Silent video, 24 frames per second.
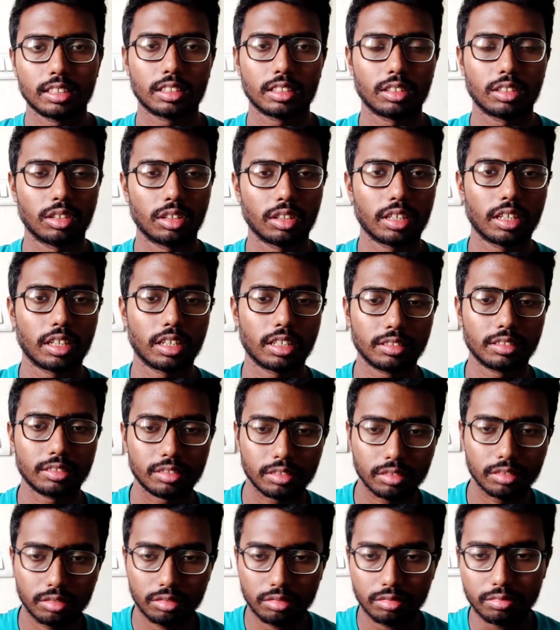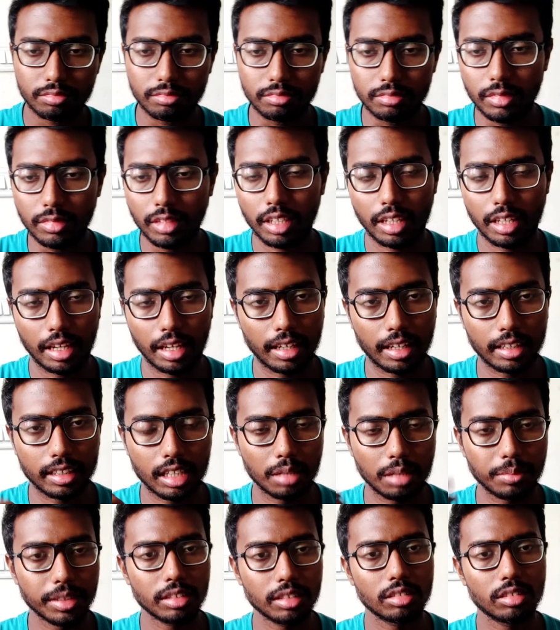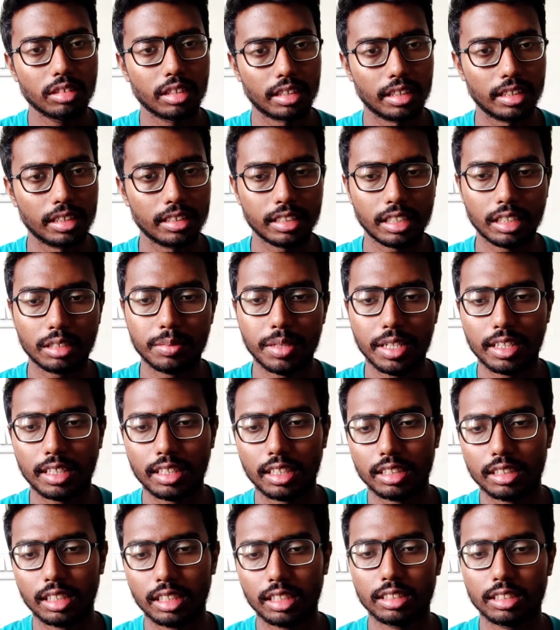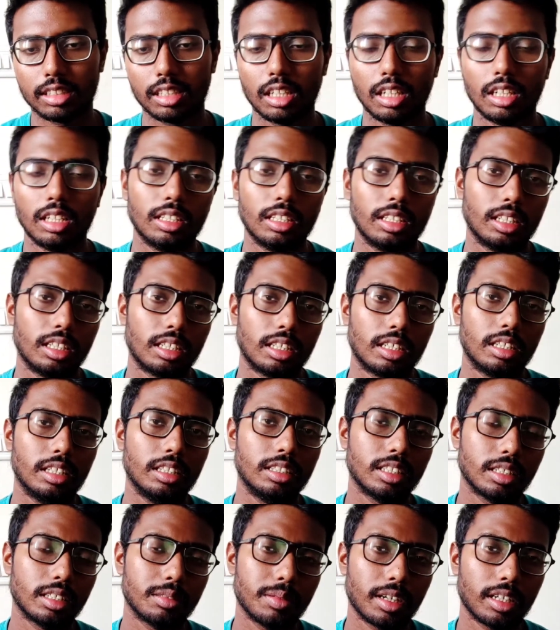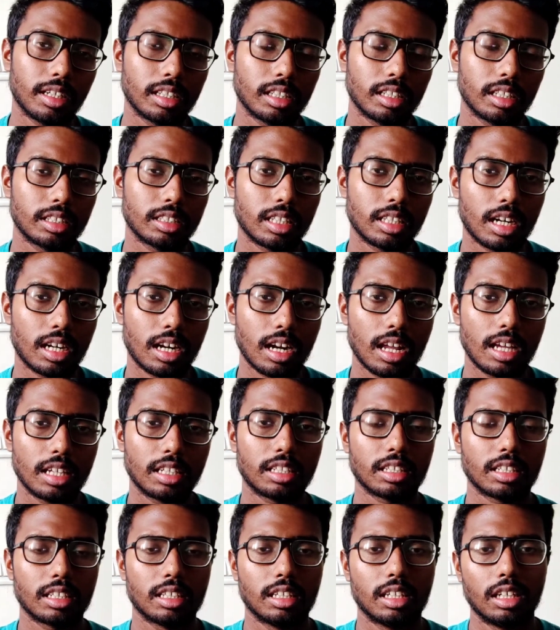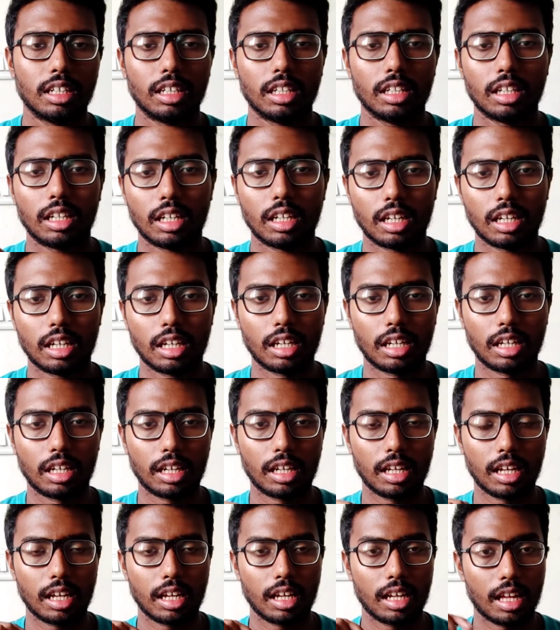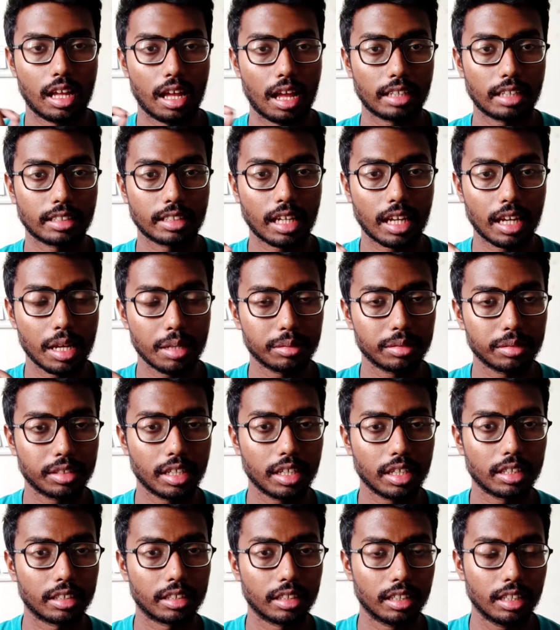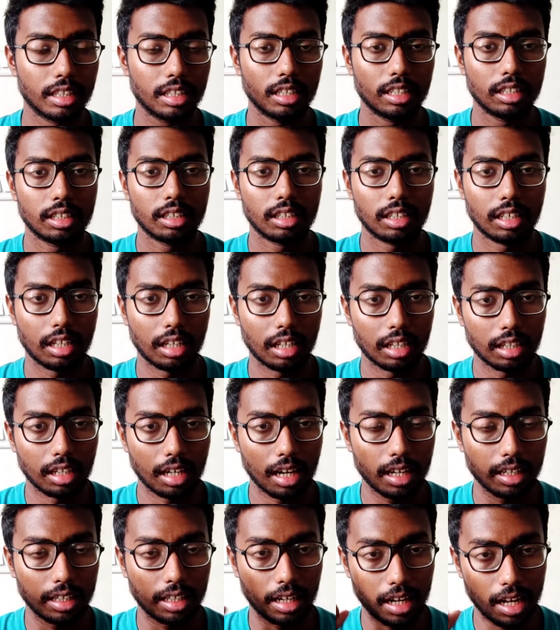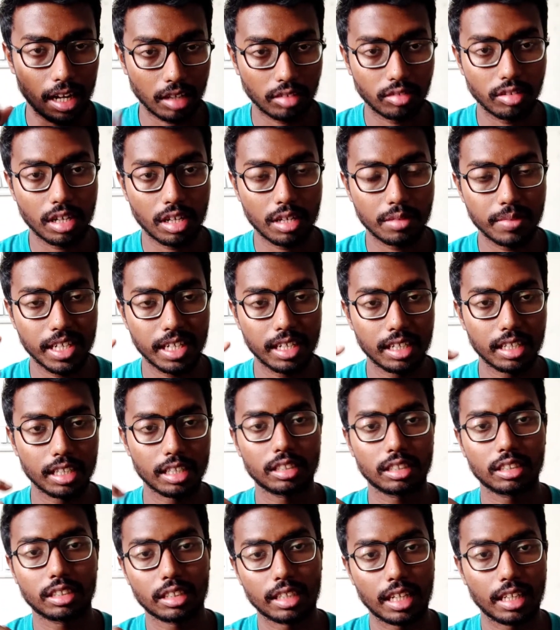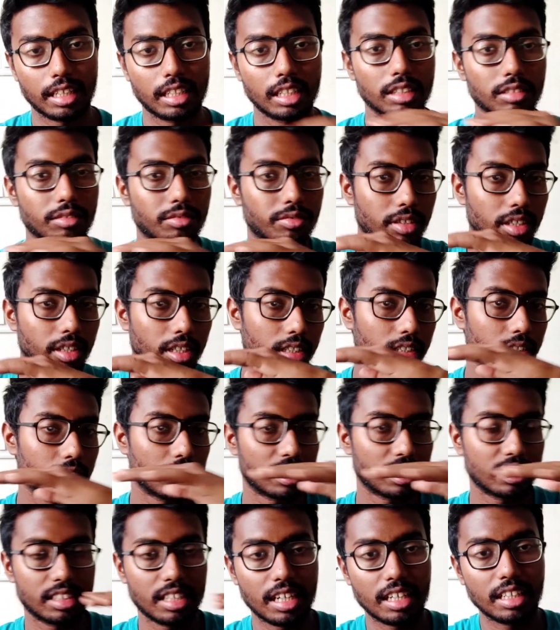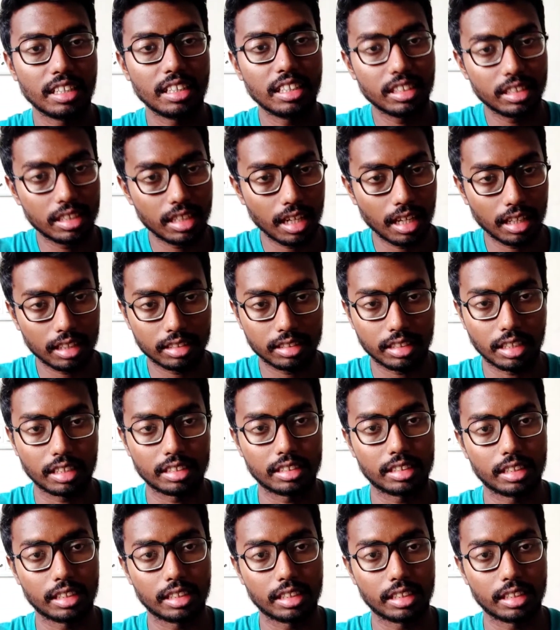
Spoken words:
Okay, and coming to the disadvantages are like as I have said, like requirement is getting freeze at the initial stage.